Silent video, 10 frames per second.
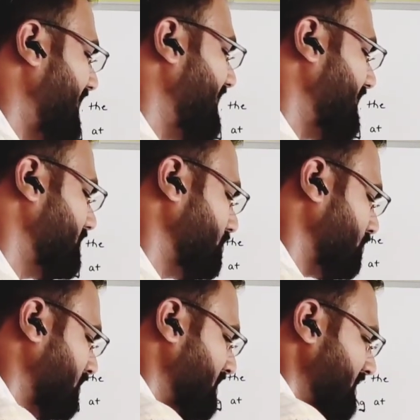I R2.
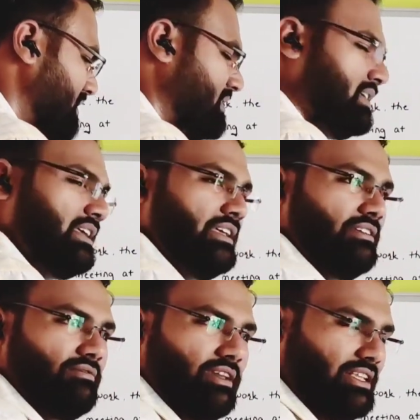
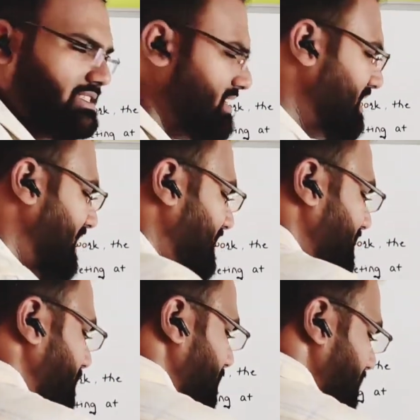We can say that
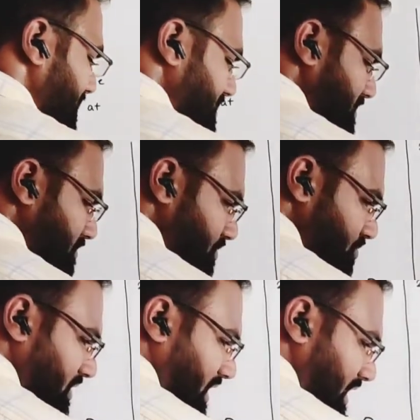Vs is equals to
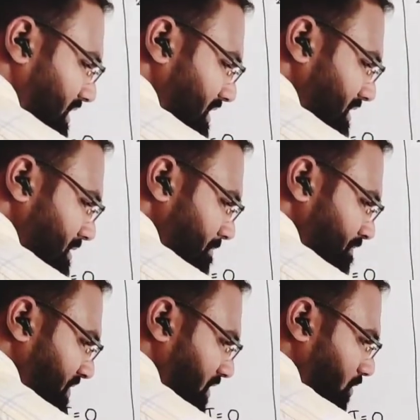the current is
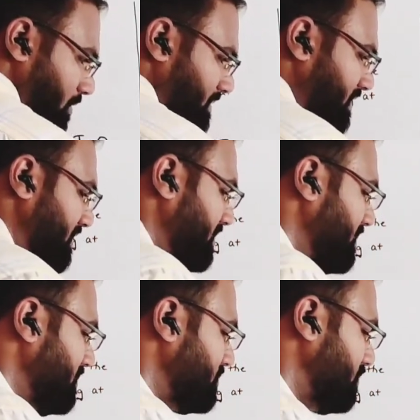common.
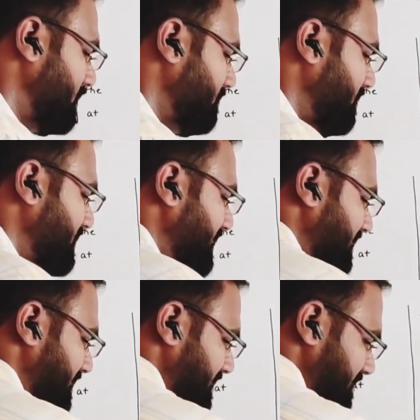So what we have did,
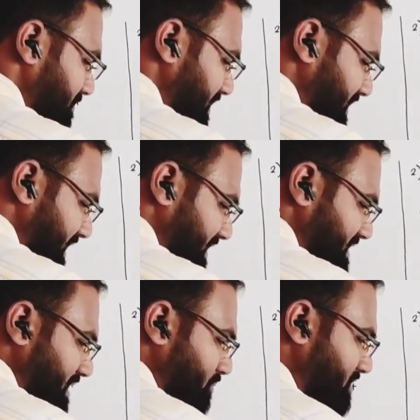we take this
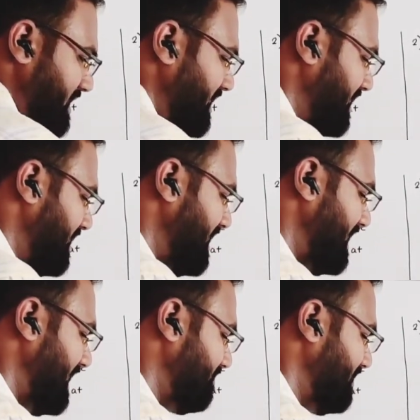outside
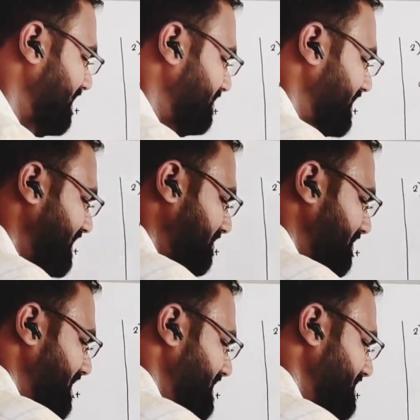and we have that
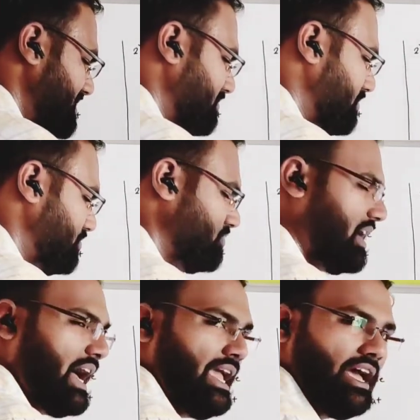Vs is equals to
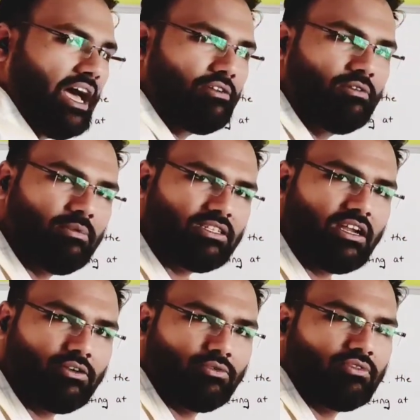I R1 plus
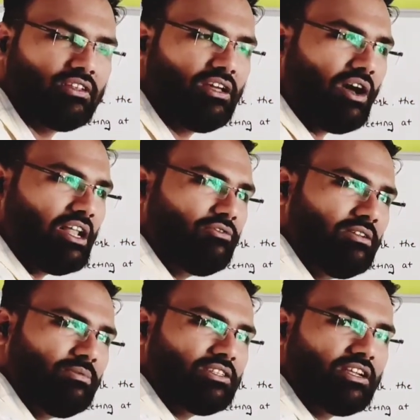R2. Now R1
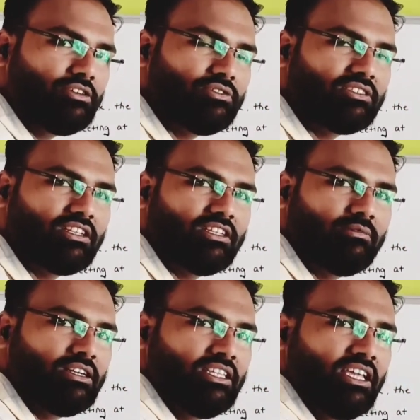plus R2 is nothing
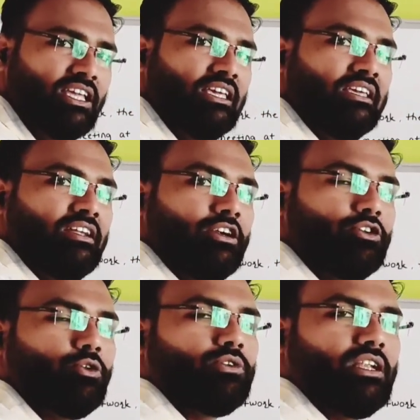but the
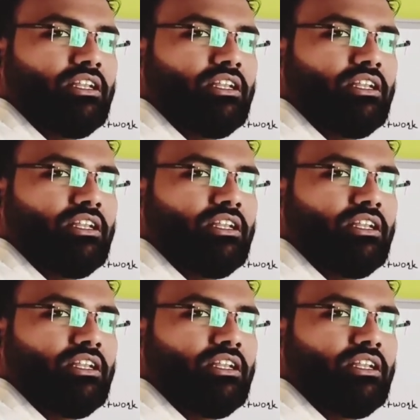total